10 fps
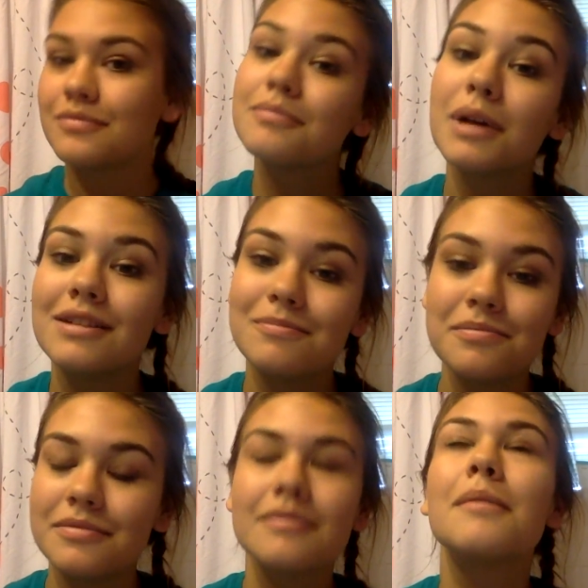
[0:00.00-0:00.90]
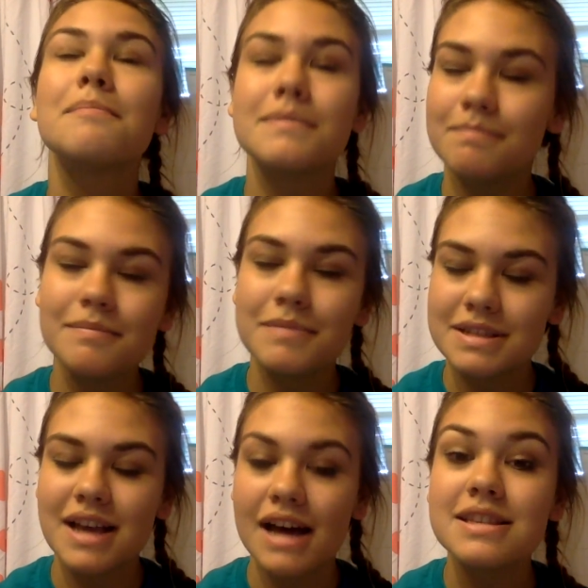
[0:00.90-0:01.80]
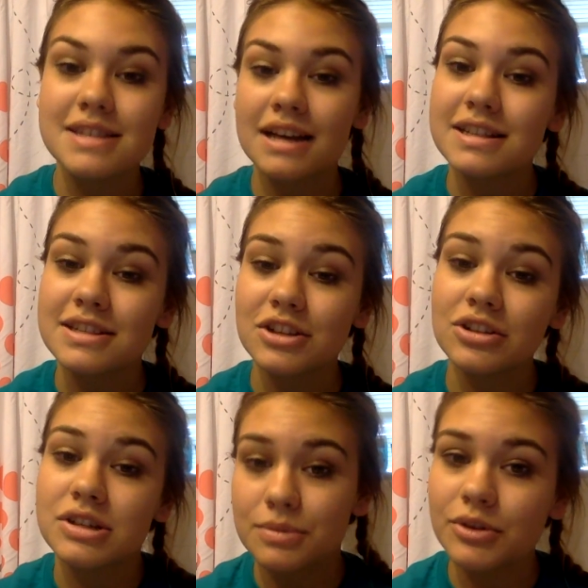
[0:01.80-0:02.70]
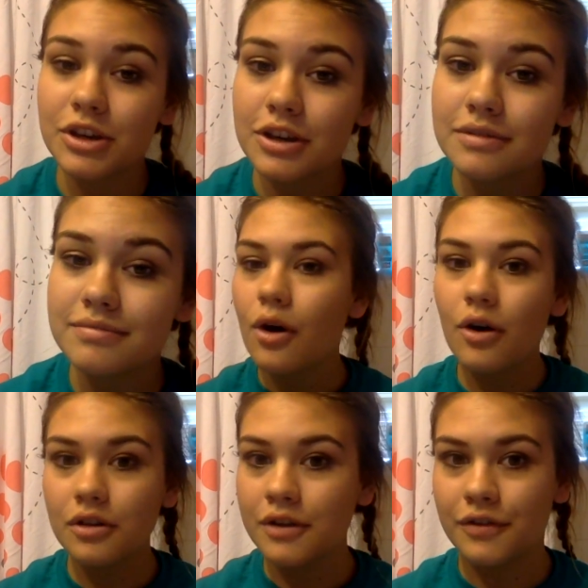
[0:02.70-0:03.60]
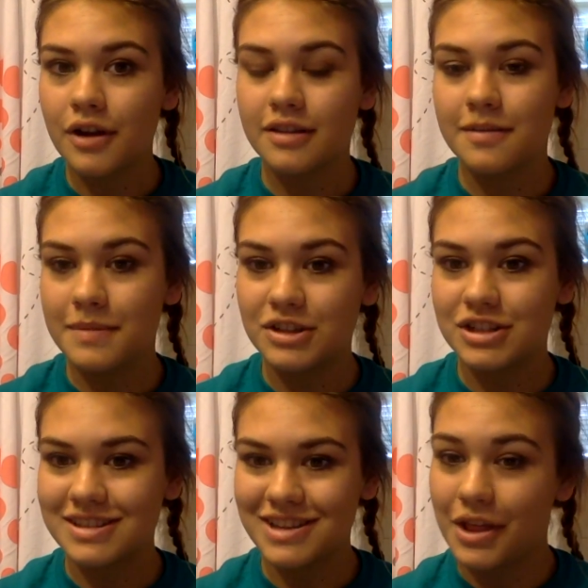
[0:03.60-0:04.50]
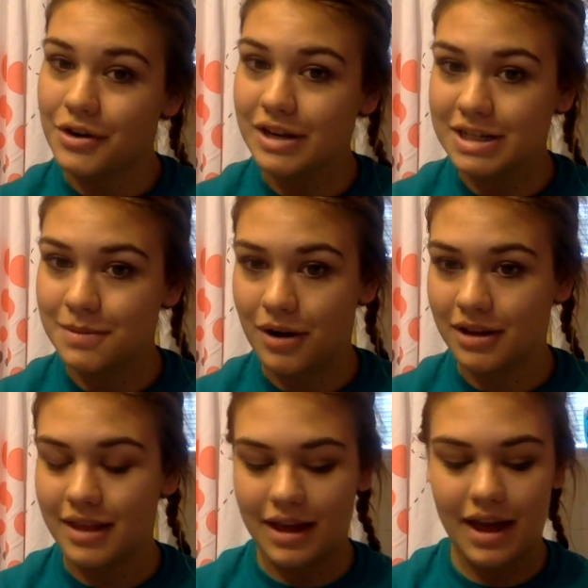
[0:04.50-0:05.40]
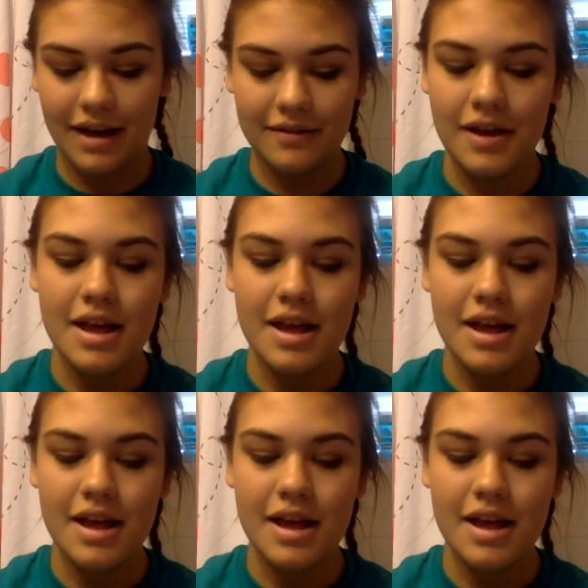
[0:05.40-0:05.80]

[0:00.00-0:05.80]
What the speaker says: But besides, that concealer is really good. Totally forgot to mention this other NYX product that I have.